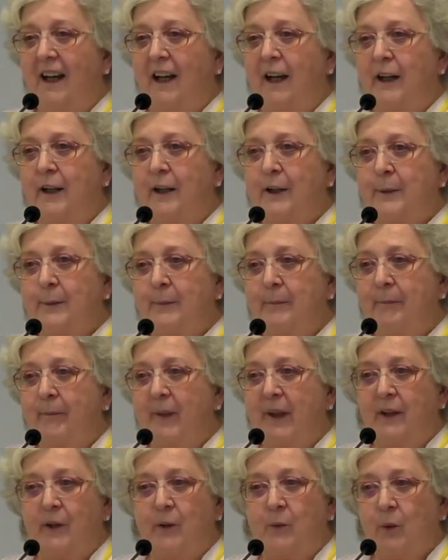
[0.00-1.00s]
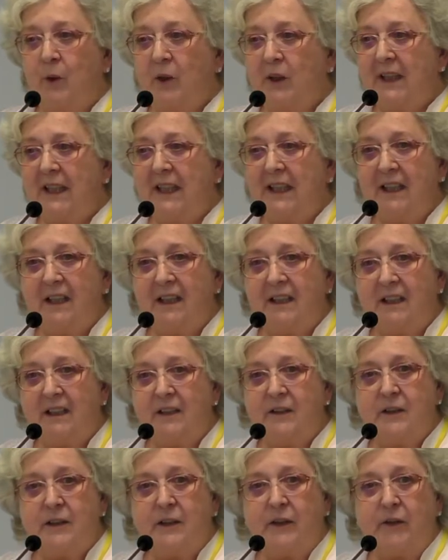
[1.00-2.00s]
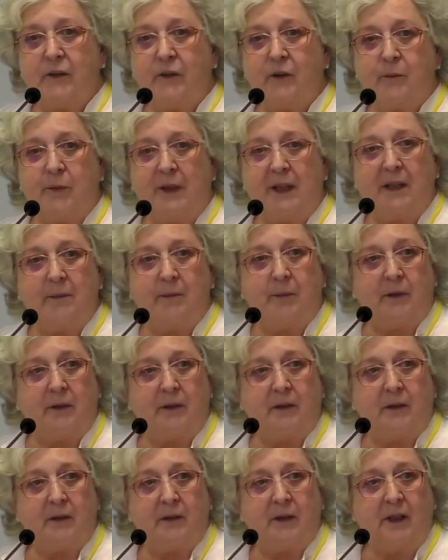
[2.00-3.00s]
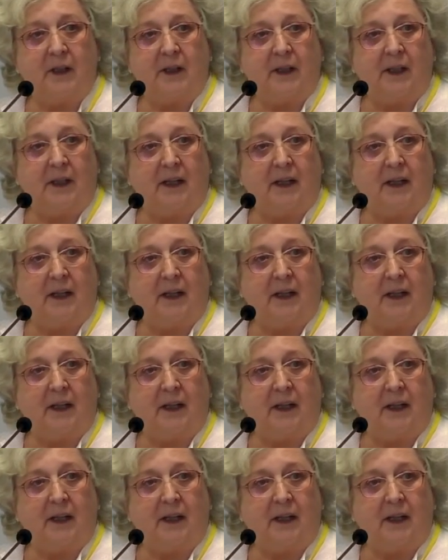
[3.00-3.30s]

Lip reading: better working conditions for people,